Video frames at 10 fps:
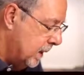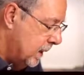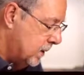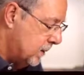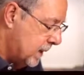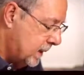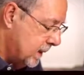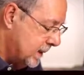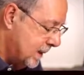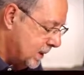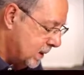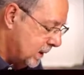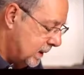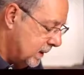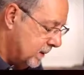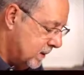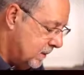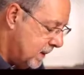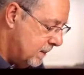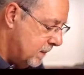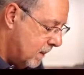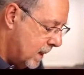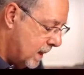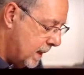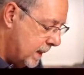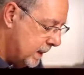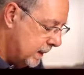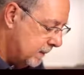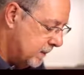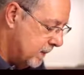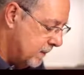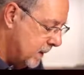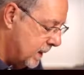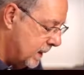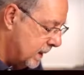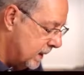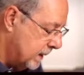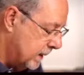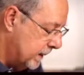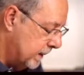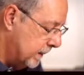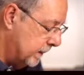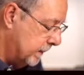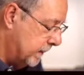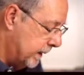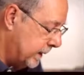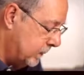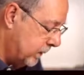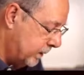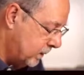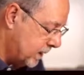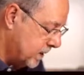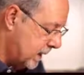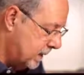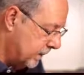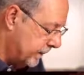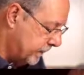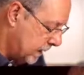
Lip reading: So that essentially gives me my my wind correction angle.